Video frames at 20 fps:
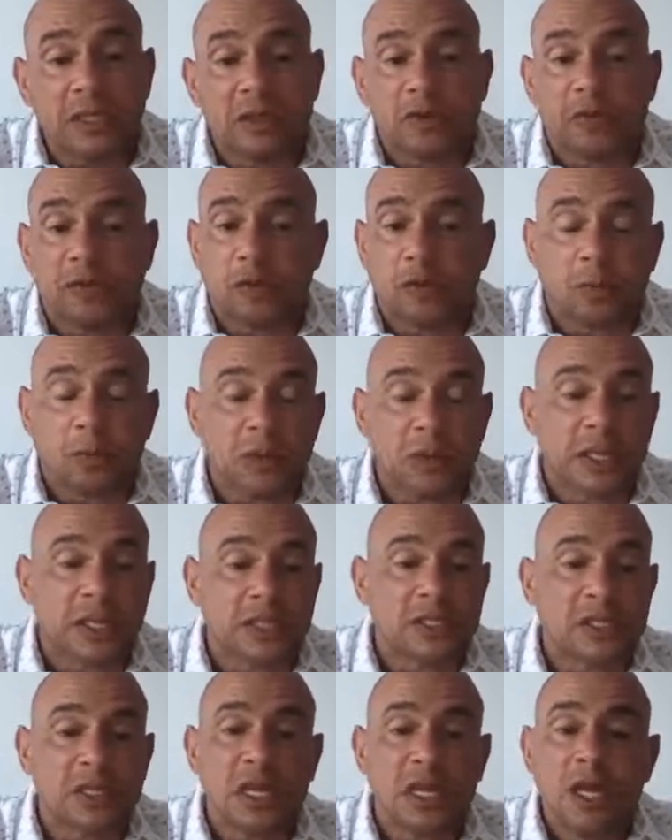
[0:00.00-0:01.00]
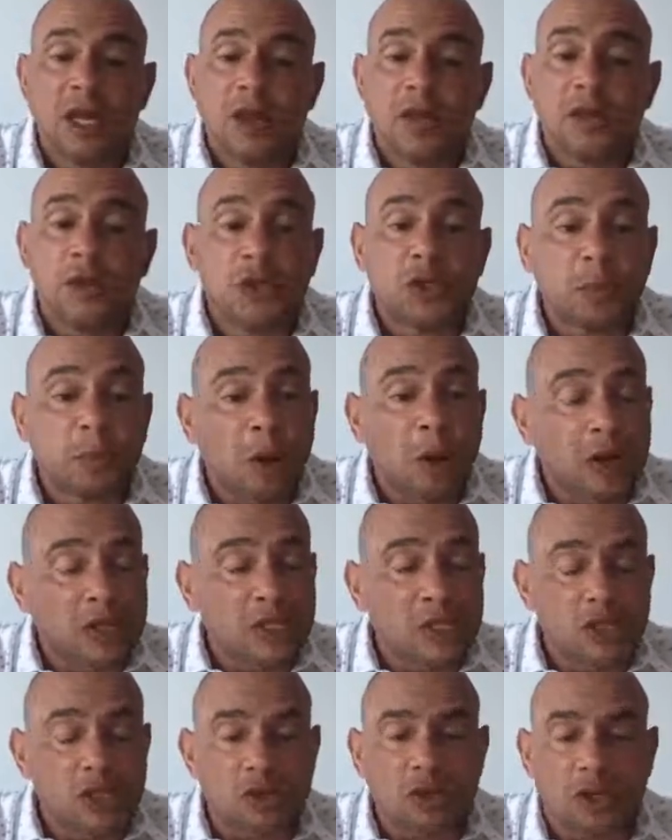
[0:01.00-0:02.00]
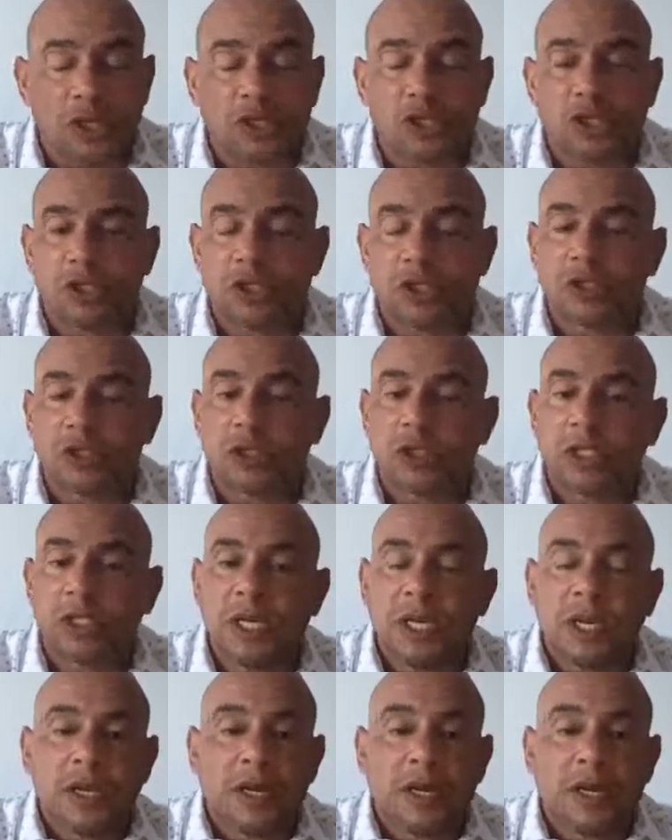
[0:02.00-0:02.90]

floor plans, the deposit structures,